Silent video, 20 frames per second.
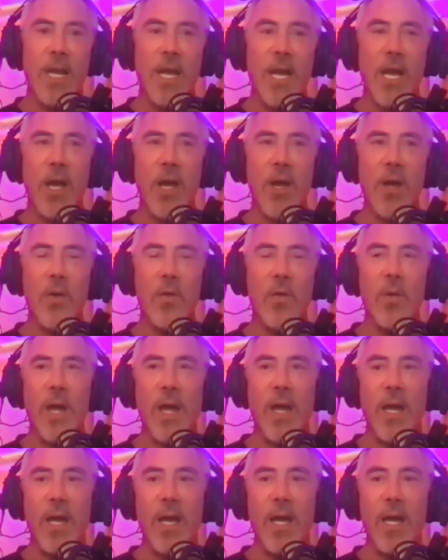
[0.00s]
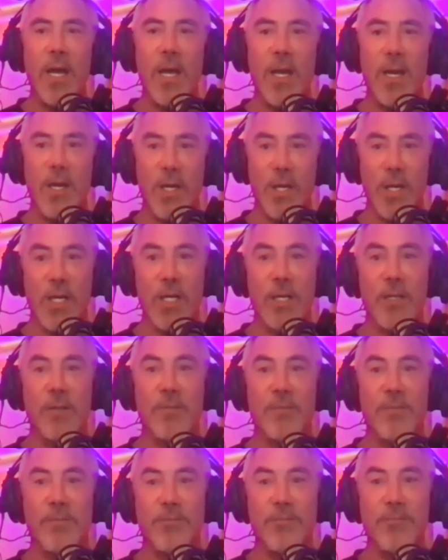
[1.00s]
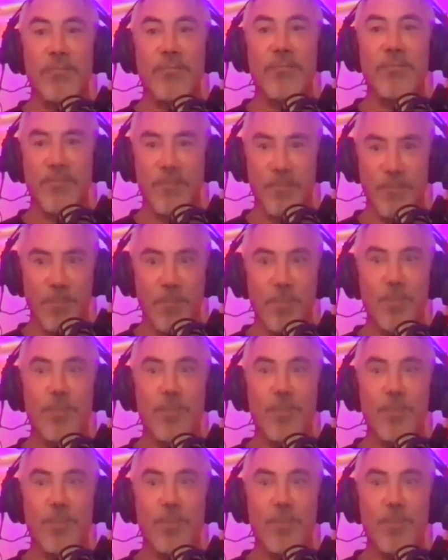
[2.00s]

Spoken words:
want to help the pet parent, navigate some